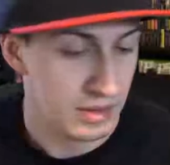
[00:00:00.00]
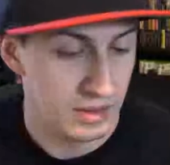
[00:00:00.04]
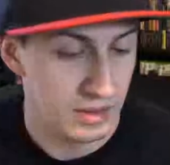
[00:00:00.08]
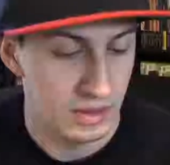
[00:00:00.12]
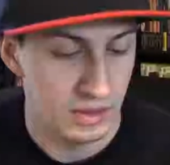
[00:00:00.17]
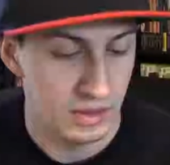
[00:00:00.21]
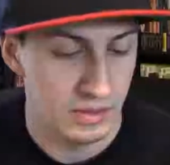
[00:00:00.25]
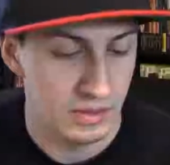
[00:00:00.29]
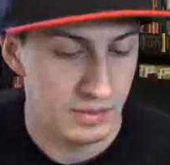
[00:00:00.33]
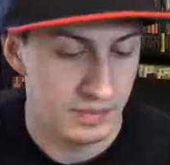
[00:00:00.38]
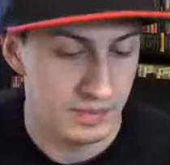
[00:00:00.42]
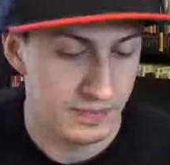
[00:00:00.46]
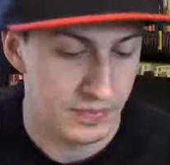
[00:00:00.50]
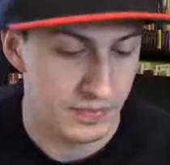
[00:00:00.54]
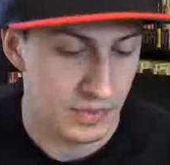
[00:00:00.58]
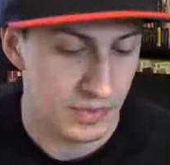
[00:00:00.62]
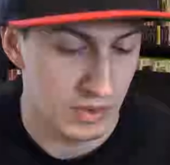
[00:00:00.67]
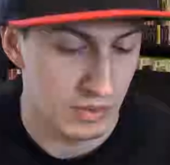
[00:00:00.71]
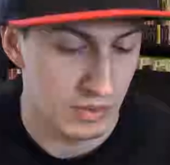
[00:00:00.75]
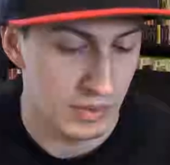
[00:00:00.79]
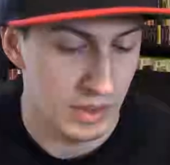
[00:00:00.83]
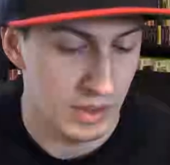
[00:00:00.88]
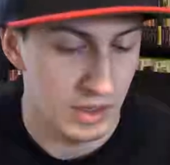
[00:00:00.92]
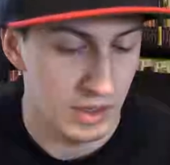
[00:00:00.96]
Oh,
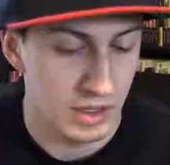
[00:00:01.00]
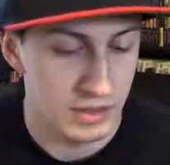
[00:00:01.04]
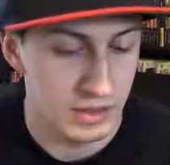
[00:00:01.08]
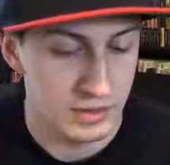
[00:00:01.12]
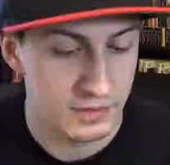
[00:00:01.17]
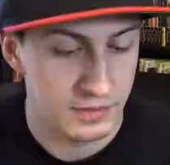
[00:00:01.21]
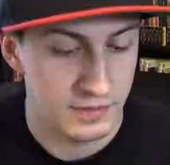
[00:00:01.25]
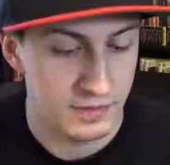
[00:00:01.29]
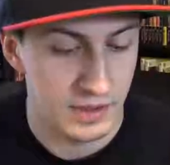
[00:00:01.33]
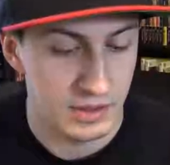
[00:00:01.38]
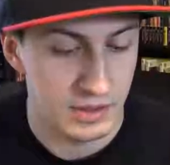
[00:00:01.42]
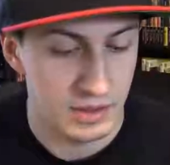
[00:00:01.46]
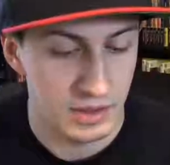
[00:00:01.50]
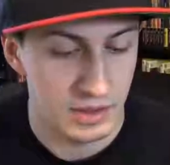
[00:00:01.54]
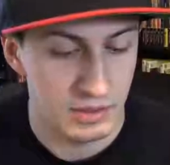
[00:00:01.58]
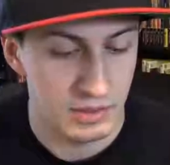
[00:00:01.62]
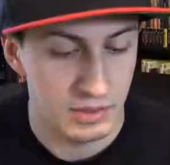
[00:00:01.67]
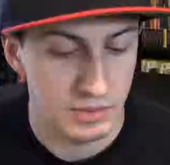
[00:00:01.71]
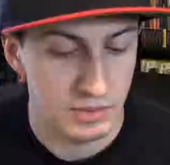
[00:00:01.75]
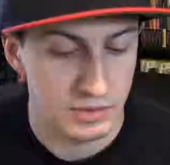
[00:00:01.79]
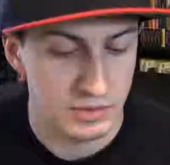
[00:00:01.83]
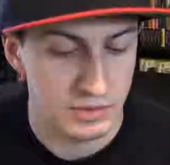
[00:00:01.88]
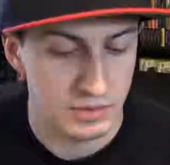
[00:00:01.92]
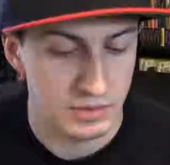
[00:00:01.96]
well, I just found out
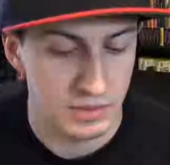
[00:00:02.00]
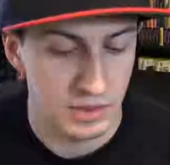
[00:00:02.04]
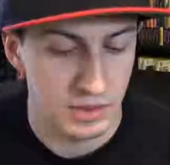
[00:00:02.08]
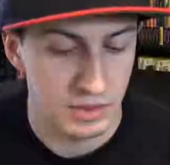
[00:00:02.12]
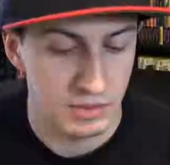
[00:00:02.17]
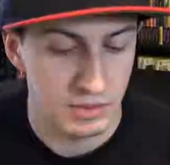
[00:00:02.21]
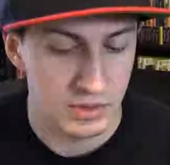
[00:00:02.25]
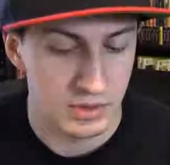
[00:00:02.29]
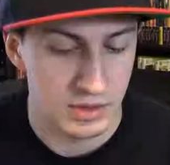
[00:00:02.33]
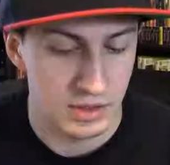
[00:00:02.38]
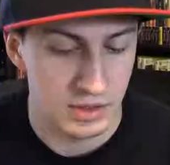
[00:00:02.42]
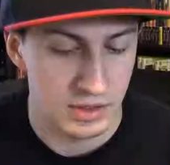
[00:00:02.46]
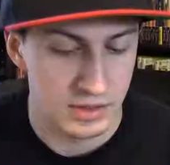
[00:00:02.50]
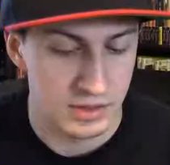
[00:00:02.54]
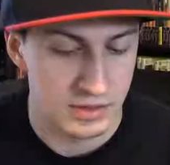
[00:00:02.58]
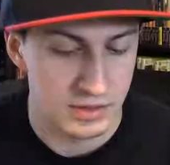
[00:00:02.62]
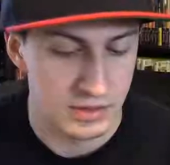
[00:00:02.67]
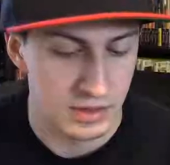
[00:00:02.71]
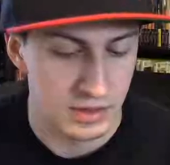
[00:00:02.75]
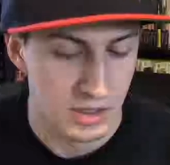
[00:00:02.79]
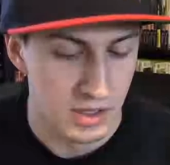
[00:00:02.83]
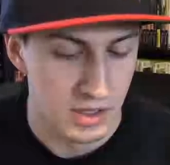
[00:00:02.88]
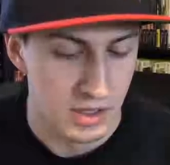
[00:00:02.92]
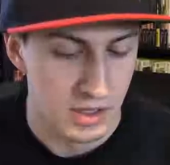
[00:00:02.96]
what's wrong with
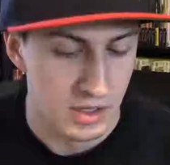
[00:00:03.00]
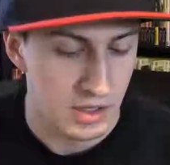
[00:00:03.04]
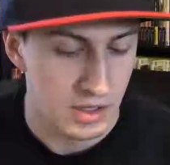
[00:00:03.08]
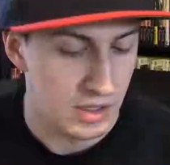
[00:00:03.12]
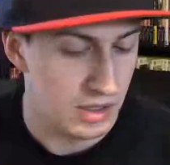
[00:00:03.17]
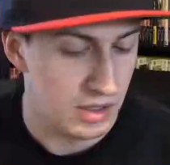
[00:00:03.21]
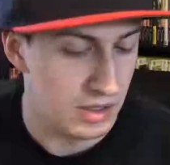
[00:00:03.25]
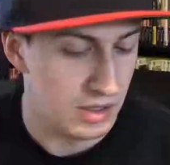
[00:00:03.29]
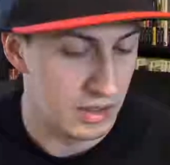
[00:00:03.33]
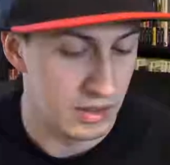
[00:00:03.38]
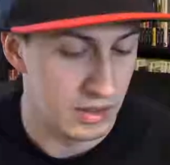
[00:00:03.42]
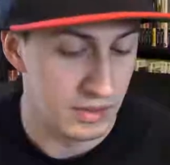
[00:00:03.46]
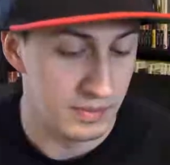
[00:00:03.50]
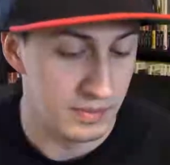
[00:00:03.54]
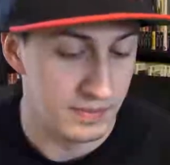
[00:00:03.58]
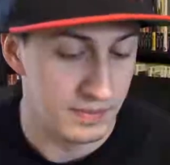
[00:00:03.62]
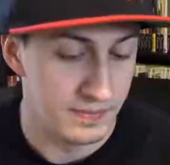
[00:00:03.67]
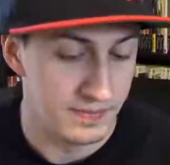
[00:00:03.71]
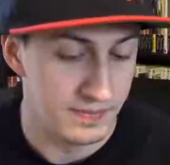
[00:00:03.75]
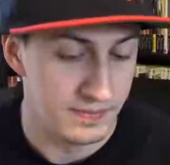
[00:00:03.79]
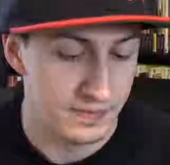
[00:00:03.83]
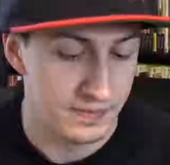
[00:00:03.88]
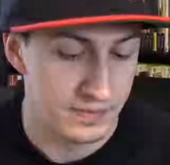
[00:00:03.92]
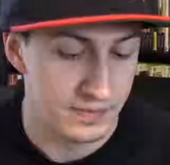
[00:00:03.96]
this. So
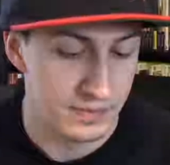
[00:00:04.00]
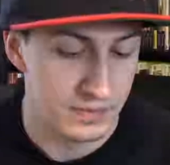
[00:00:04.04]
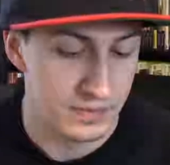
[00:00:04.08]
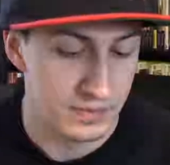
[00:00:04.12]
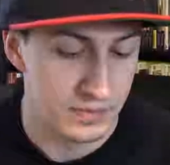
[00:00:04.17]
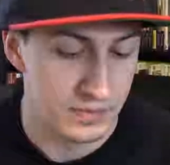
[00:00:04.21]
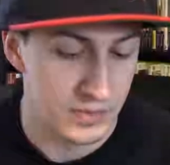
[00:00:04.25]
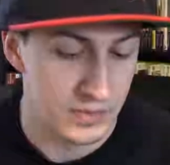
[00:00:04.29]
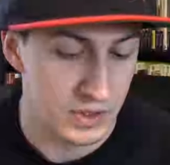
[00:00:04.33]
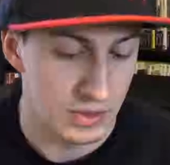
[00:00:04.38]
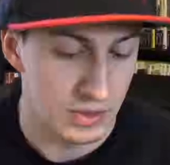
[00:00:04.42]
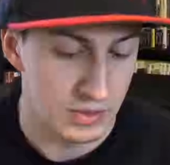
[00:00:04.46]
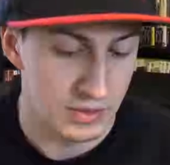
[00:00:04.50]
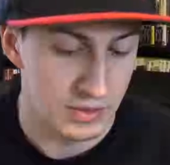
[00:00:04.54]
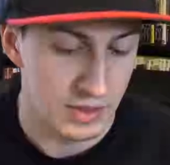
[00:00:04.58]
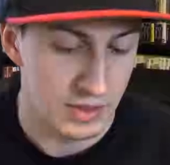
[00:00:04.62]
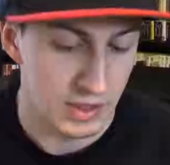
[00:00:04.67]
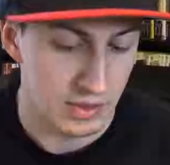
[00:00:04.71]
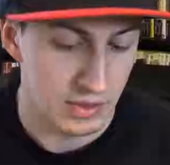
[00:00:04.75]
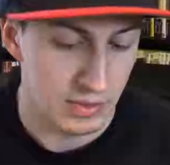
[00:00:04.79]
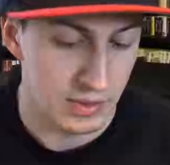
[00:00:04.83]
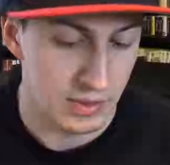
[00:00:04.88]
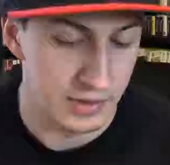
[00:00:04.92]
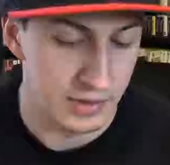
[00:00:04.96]
it's
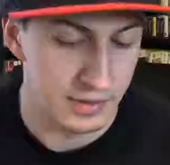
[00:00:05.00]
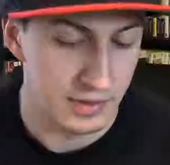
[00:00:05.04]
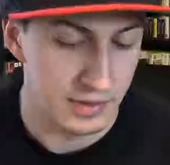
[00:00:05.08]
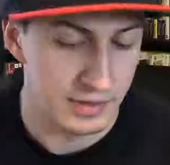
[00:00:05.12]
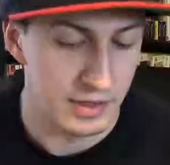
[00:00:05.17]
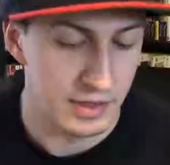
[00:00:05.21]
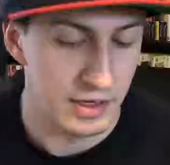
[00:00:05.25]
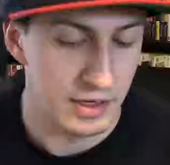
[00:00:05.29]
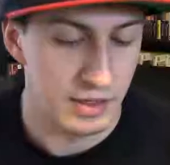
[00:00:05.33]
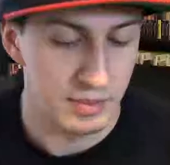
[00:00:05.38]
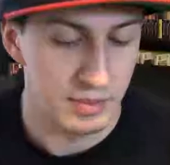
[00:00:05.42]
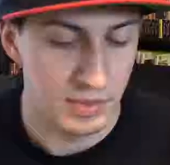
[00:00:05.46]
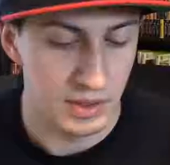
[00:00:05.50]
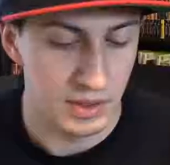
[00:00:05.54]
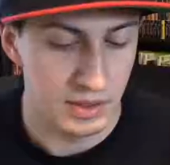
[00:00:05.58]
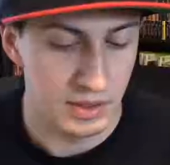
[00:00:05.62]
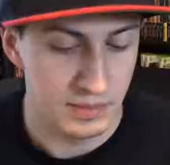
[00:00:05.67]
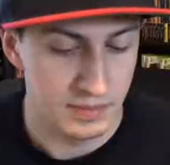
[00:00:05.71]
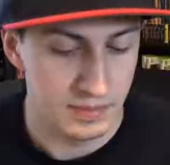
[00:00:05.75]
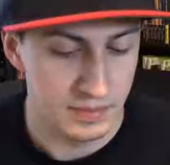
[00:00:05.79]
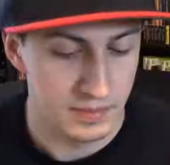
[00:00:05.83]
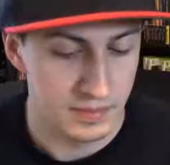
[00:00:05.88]
not quite as exciting, but